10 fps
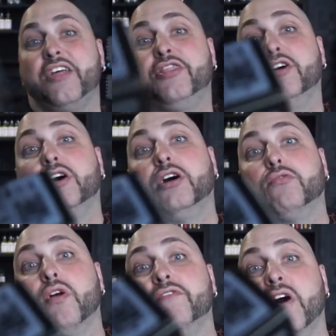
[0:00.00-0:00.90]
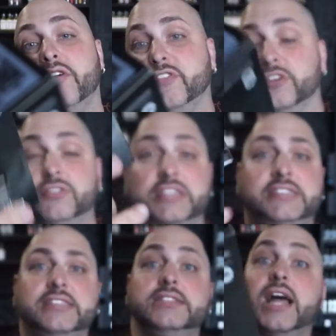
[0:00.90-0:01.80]
the revolver.
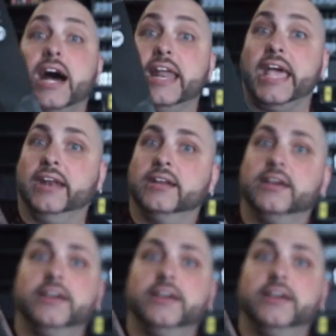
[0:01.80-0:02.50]
This is not it.